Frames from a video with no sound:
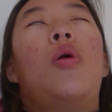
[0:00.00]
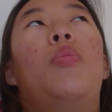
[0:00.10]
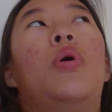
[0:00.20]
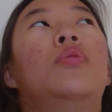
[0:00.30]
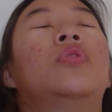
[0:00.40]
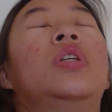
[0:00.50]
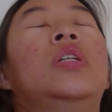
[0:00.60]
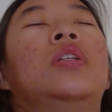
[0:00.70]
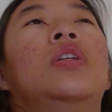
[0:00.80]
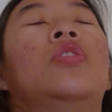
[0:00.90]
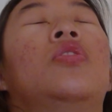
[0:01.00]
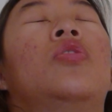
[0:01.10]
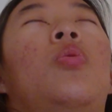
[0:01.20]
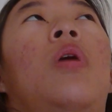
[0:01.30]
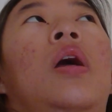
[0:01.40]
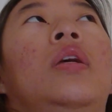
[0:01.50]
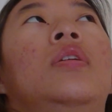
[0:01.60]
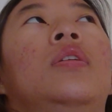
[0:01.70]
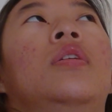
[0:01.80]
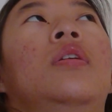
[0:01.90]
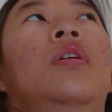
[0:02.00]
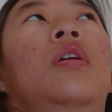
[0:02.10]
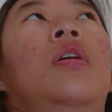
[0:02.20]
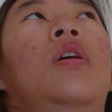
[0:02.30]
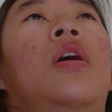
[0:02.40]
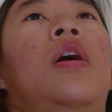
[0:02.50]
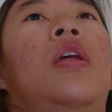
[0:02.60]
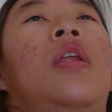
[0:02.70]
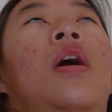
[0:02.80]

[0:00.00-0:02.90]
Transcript: both seasons twice, and